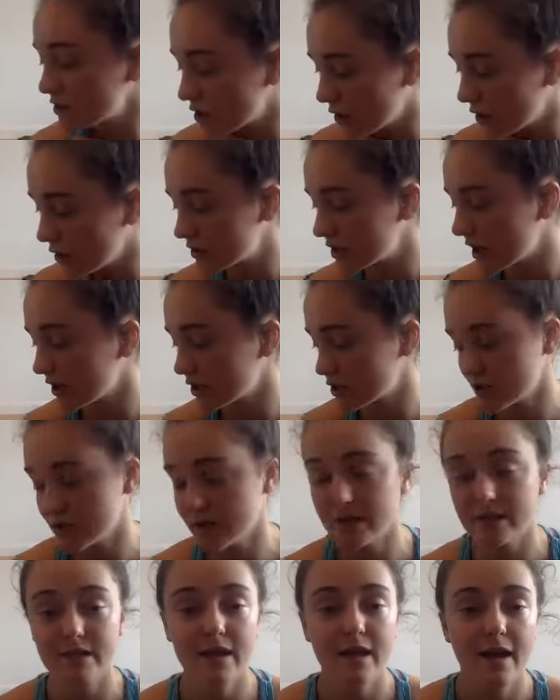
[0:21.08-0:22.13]
toe
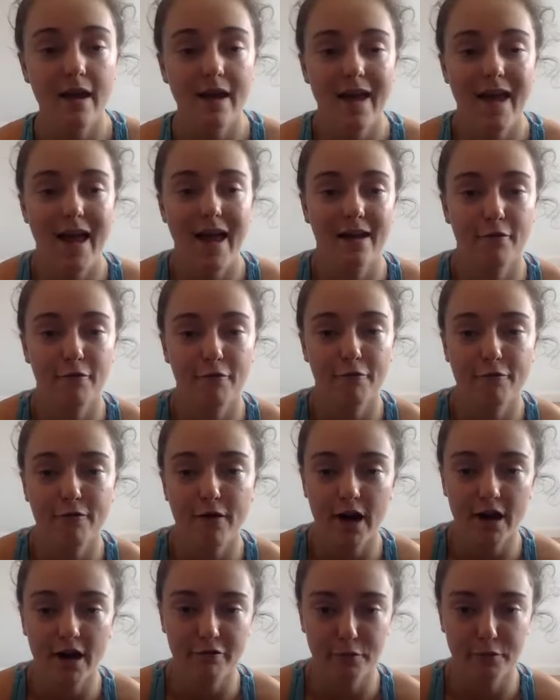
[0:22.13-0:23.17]
touches, and
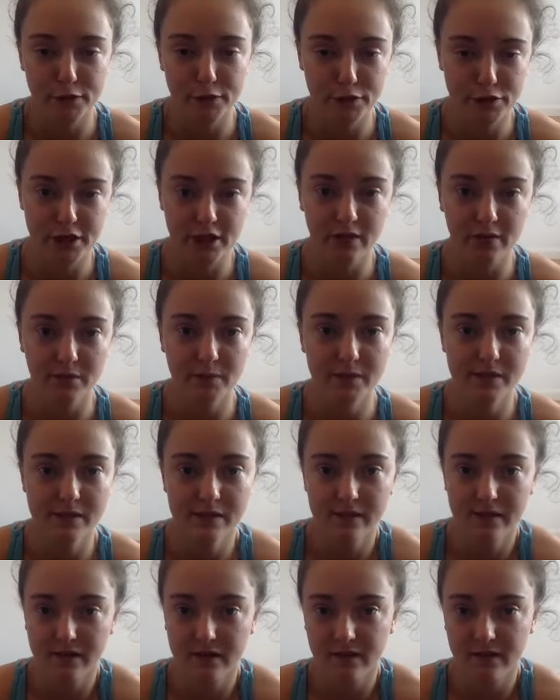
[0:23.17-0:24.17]
five push-ups.